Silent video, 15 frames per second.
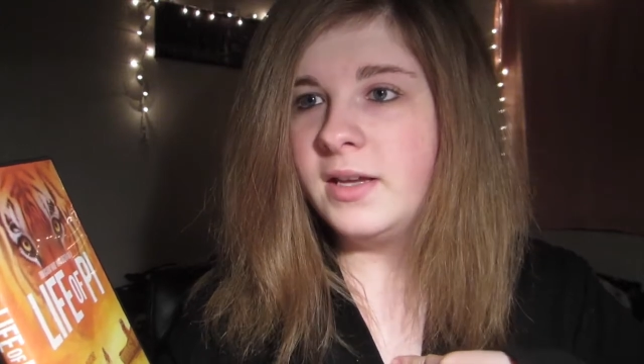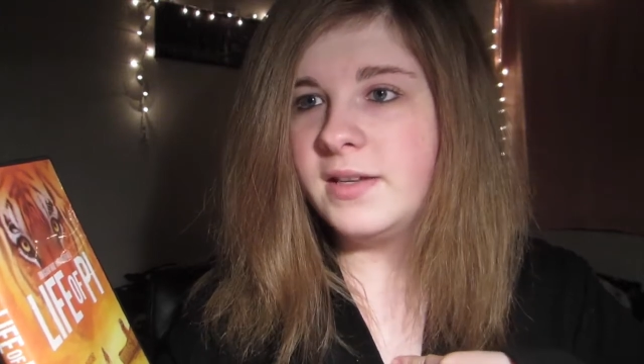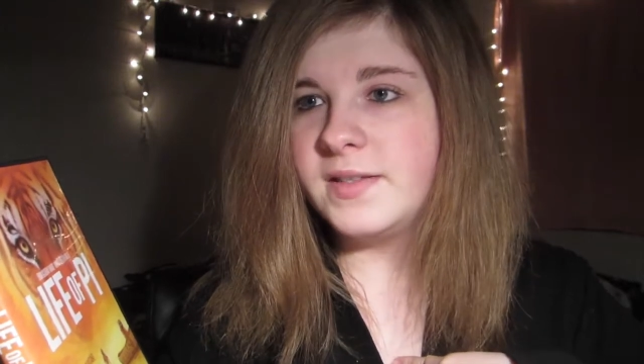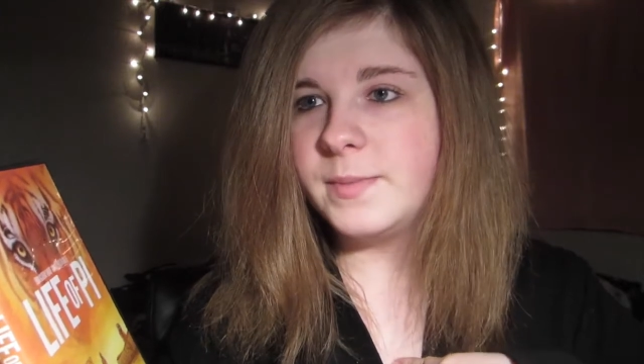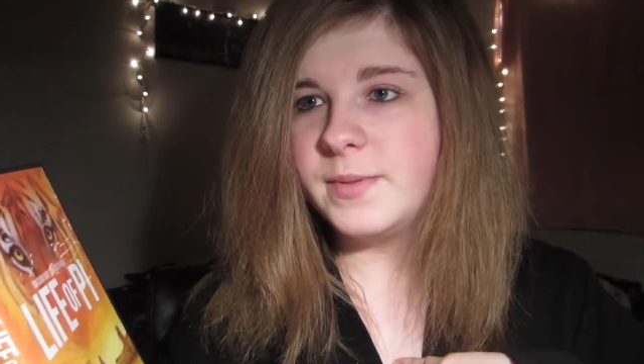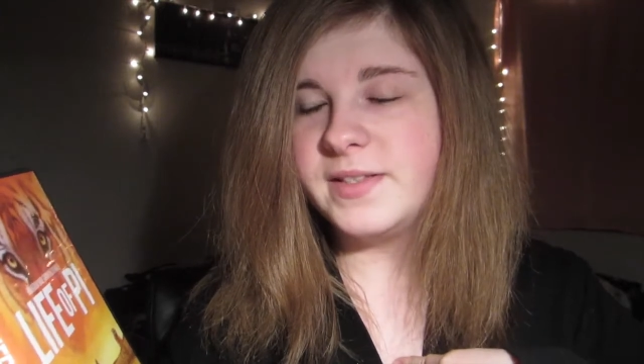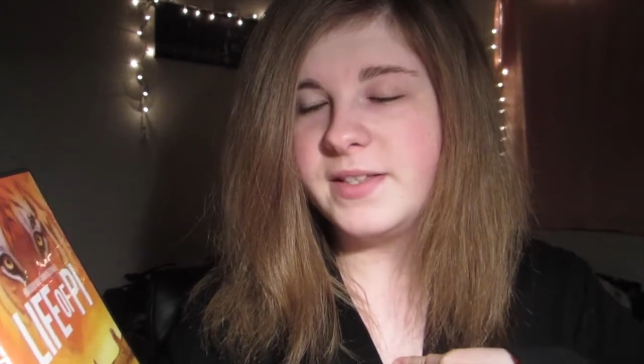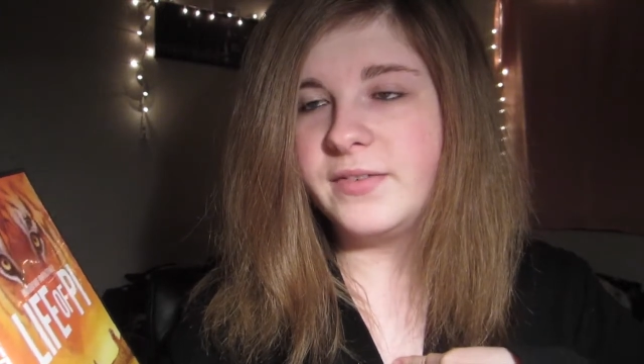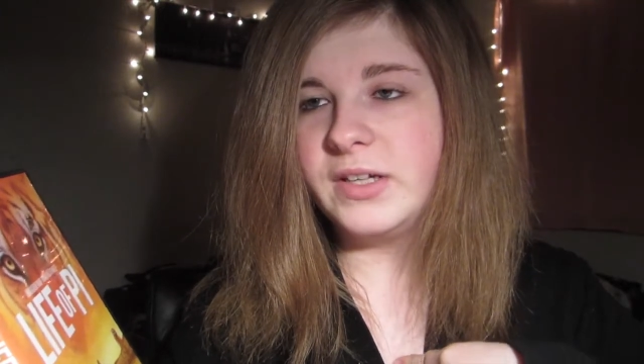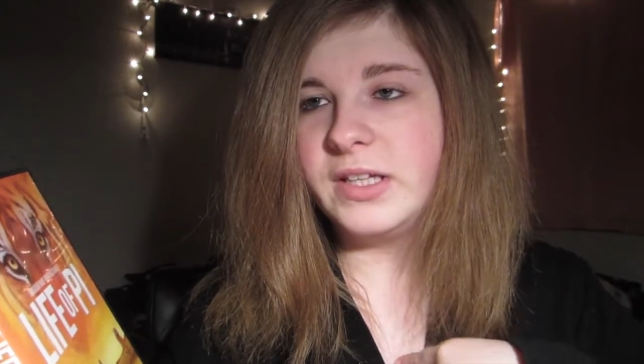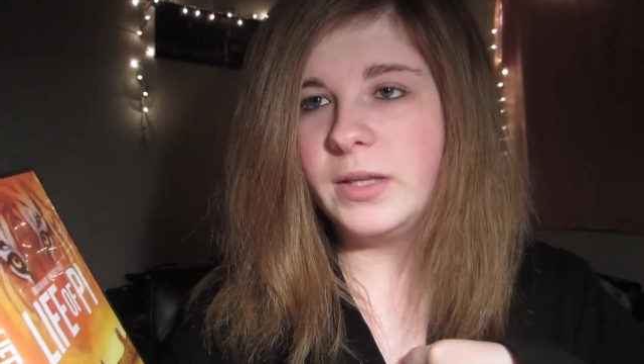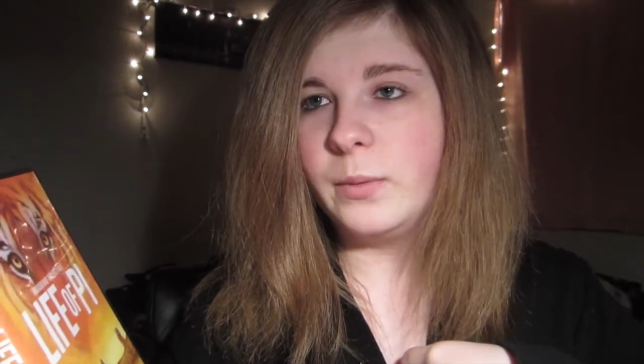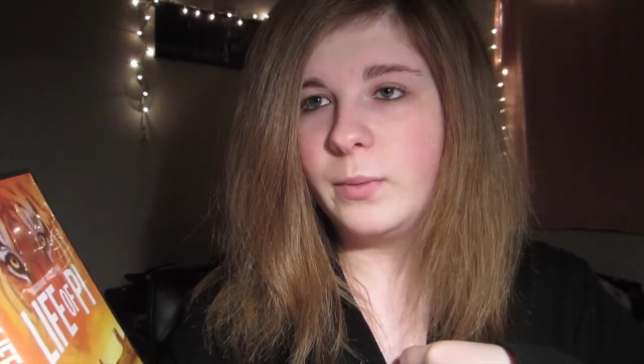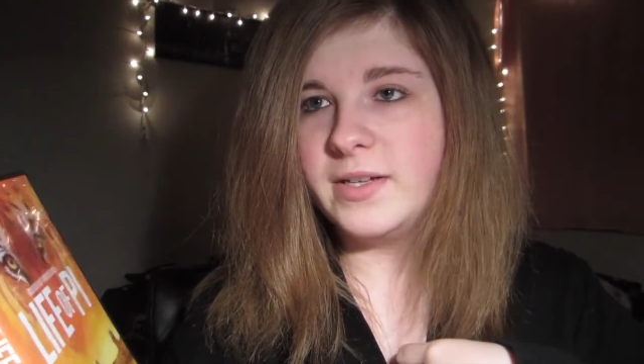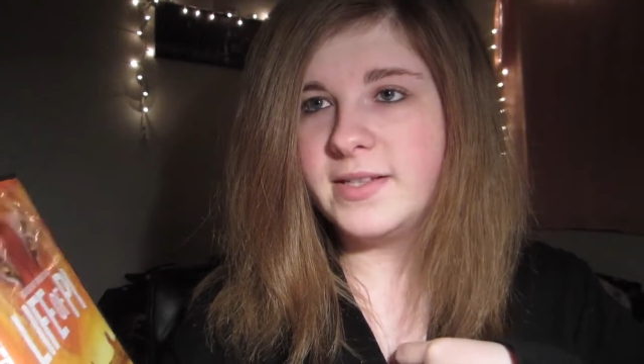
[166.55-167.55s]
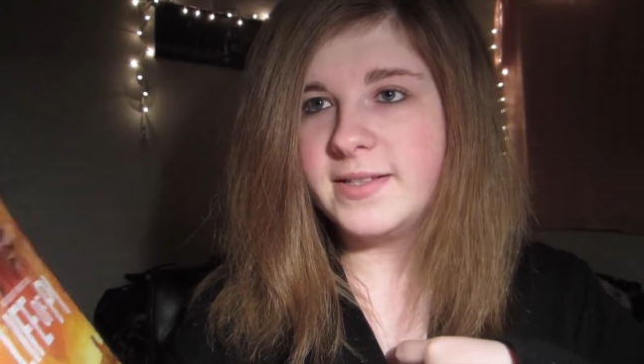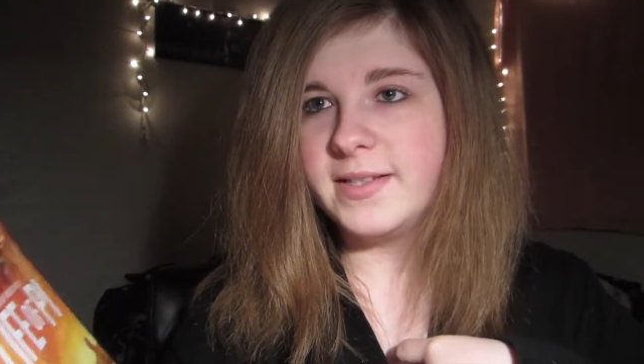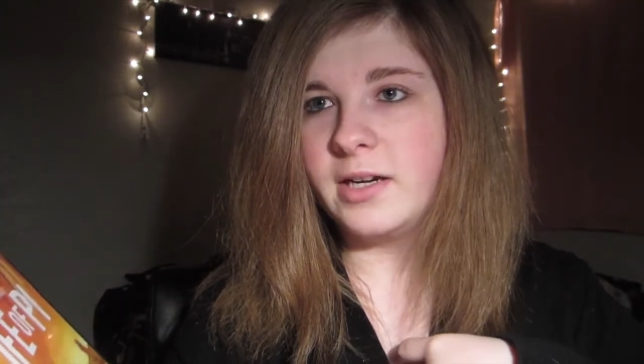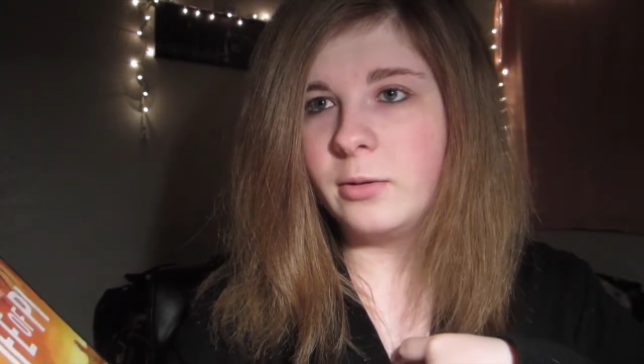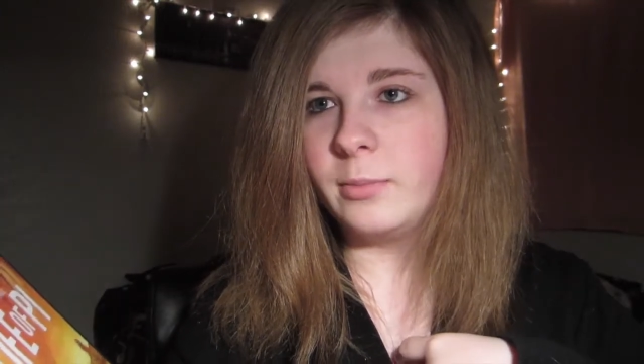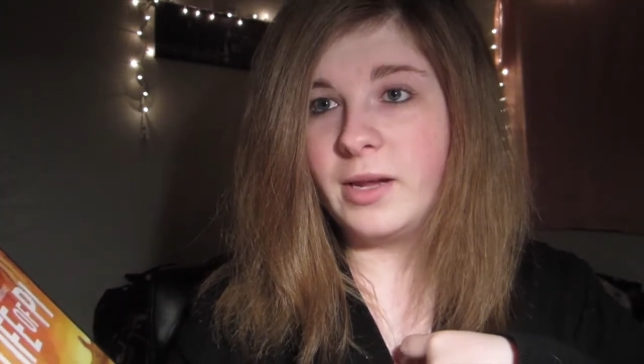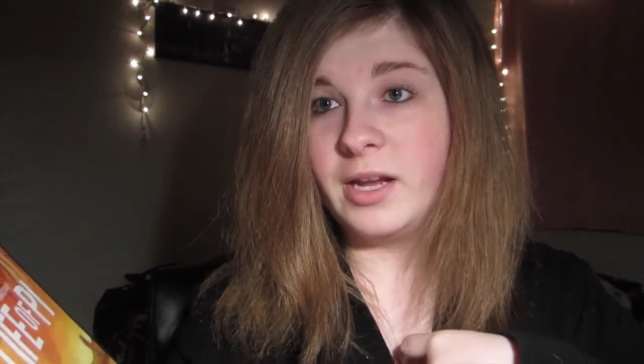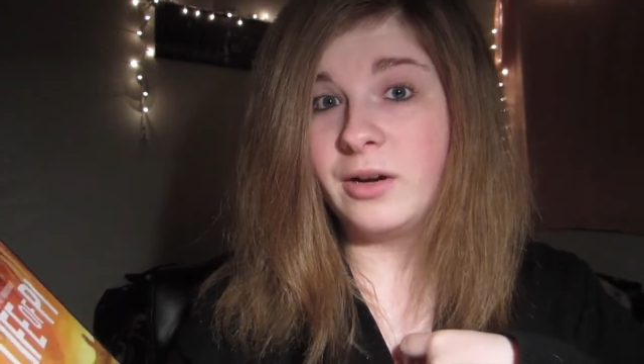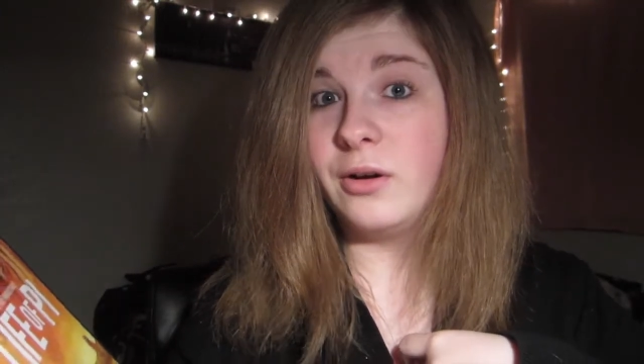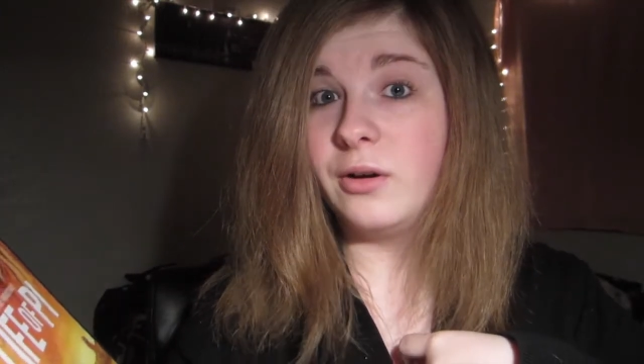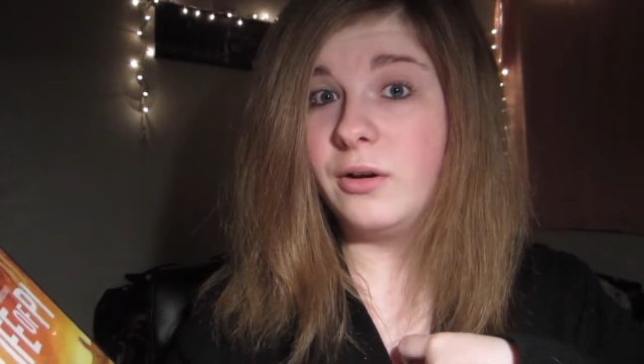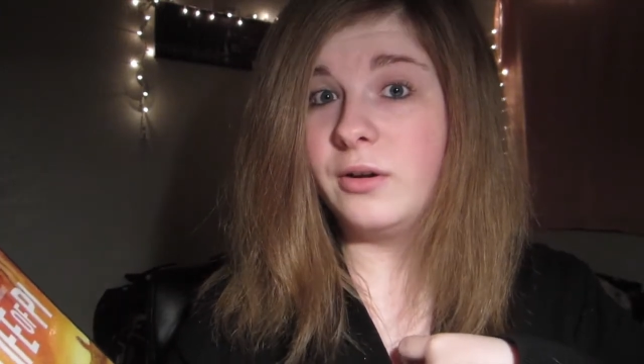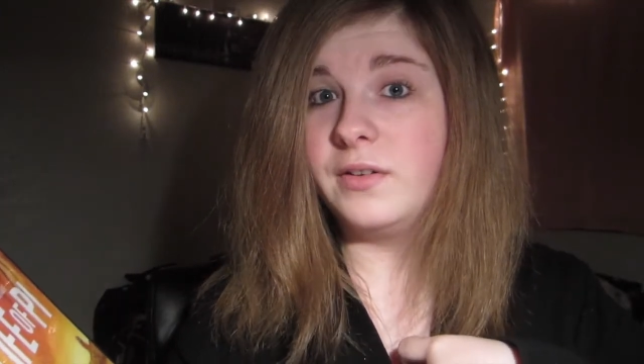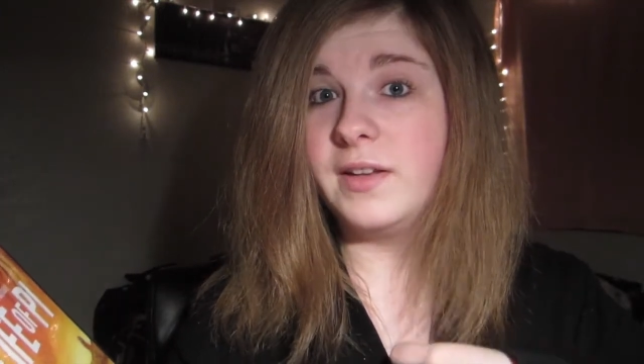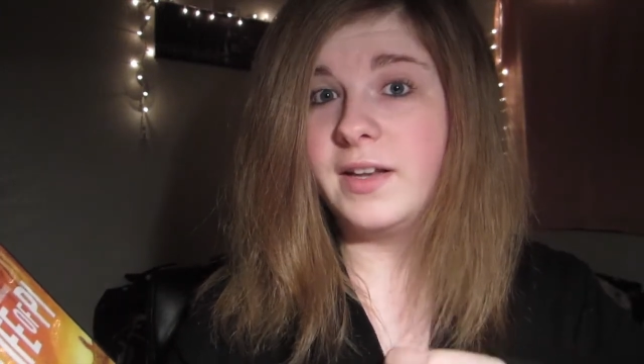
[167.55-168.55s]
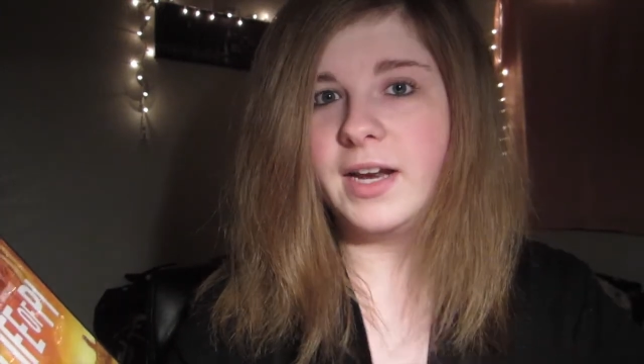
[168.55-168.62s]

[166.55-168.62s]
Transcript: specifically ones that are being hurt,